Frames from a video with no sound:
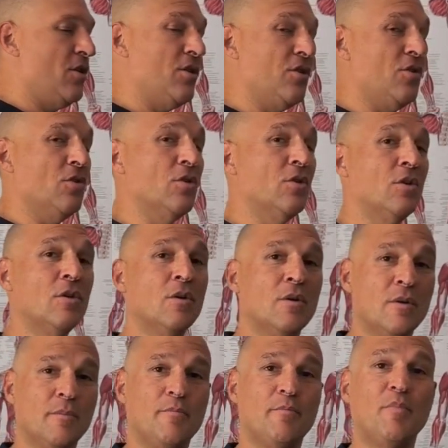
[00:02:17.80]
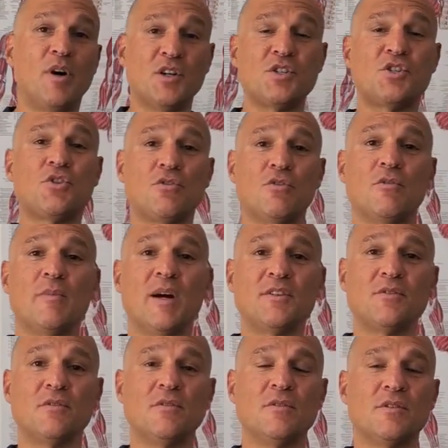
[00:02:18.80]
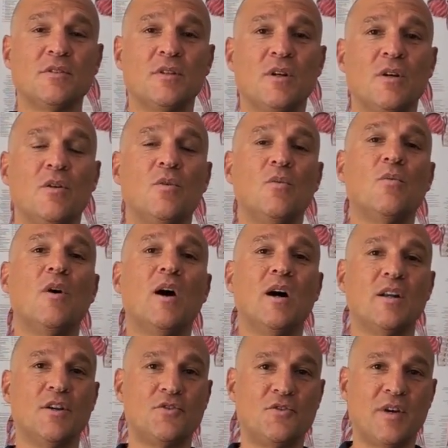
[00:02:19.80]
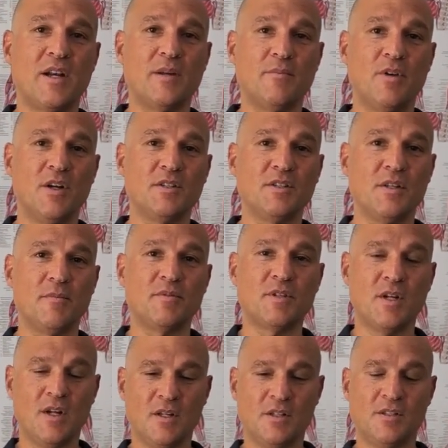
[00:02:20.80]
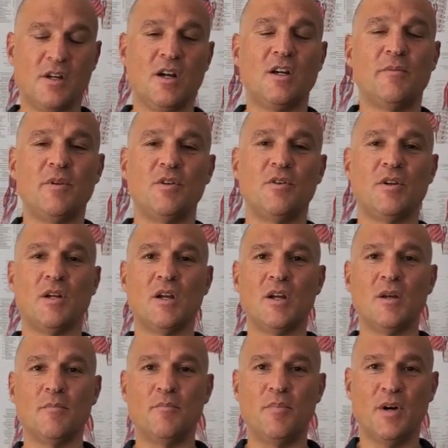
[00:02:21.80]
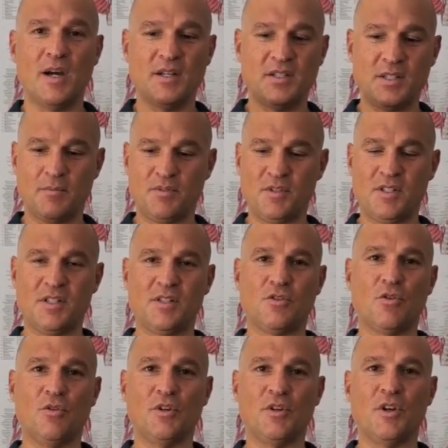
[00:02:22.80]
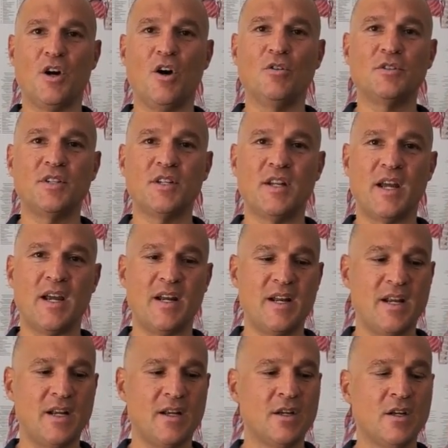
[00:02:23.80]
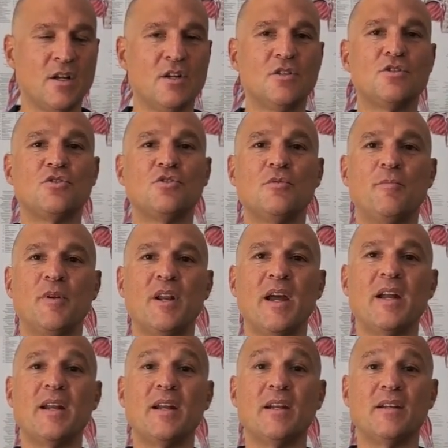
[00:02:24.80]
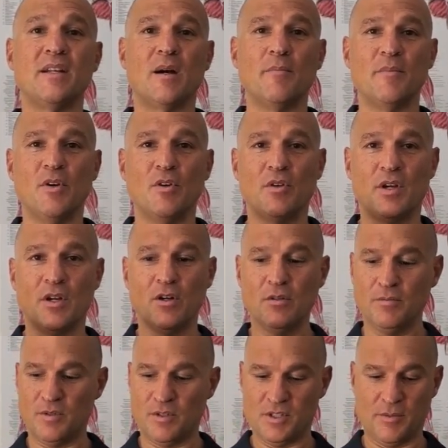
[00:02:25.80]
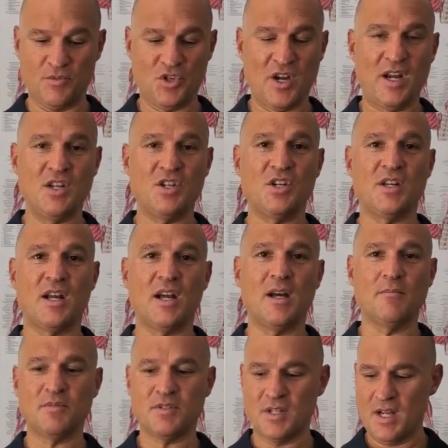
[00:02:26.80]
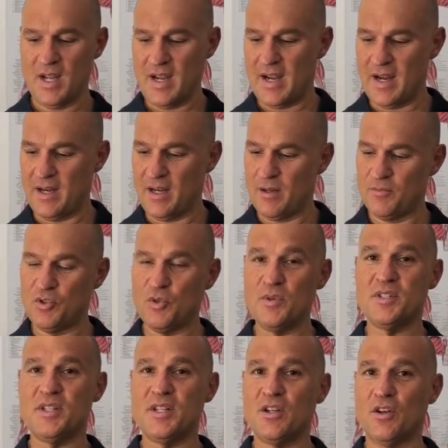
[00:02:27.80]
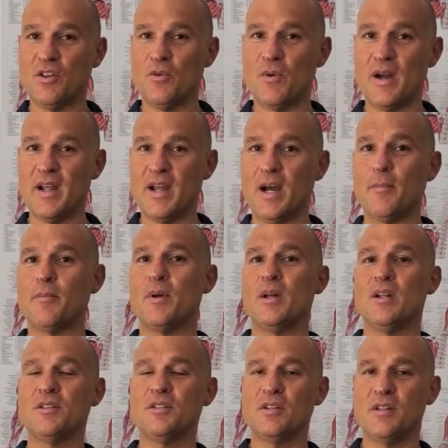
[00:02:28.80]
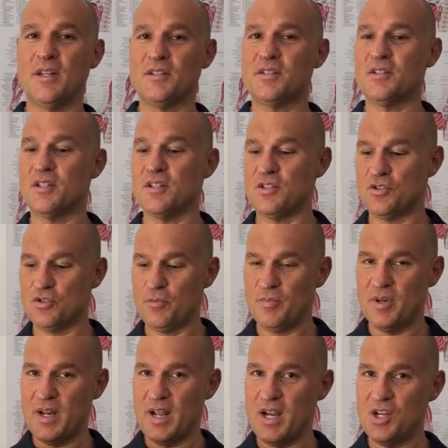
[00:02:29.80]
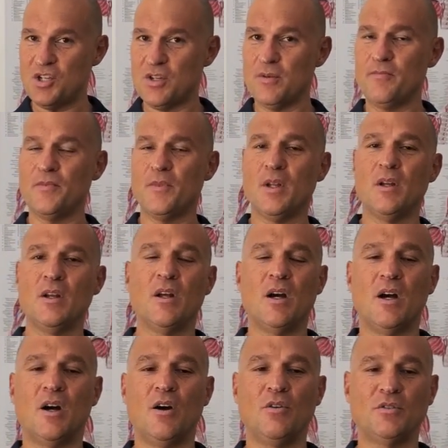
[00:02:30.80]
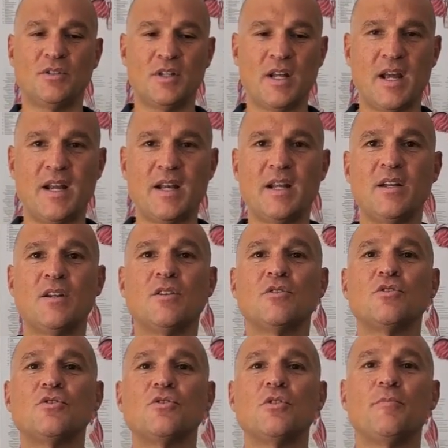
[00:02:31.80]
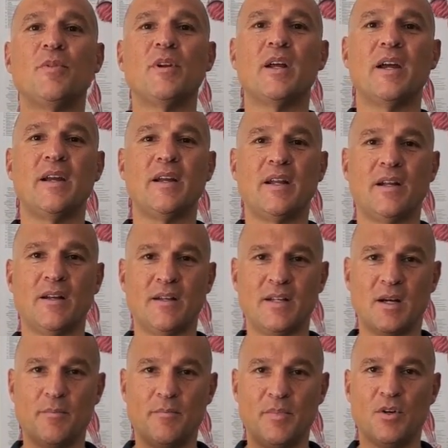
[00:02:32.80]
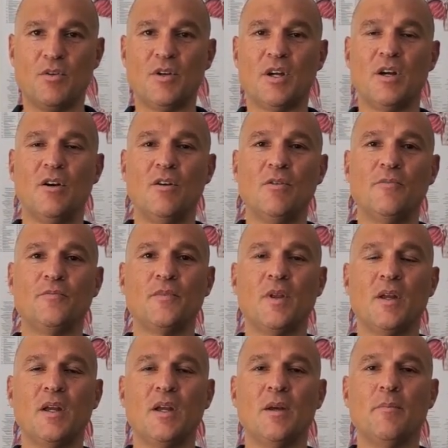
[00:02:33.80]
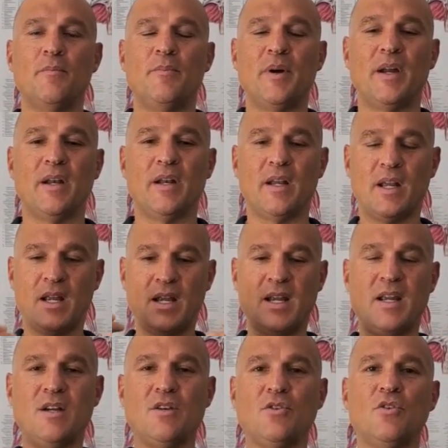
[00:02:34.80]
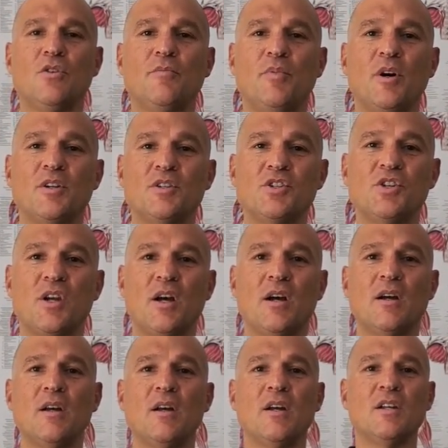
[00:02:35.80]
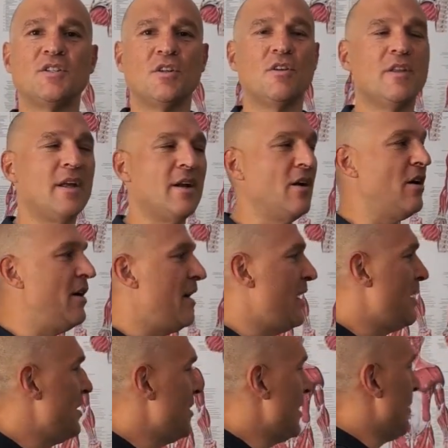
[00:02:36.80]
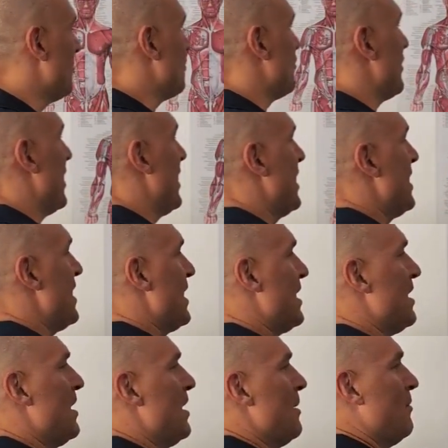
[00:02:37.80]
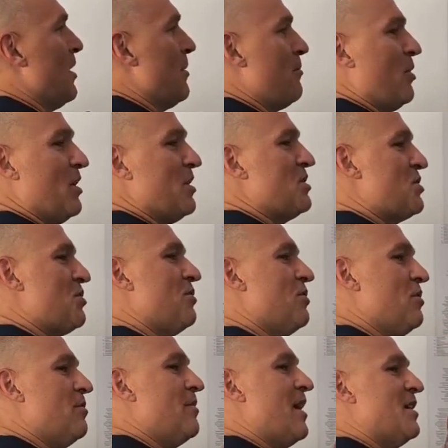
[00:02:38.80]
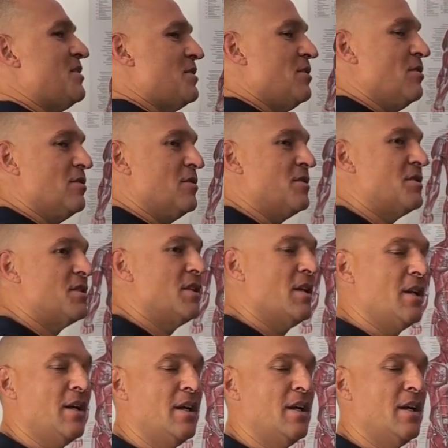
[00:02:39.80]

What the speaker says: your postural muscles while you're training biceps. So I could be doing biceps, this is called an alternating, supinating dumbbell curl, because I'm changing arms and I'm twisting on the way up, so that's the supination. Alternating, supinating dumbbell curl, but in good posture, so that I end up training my postural muscles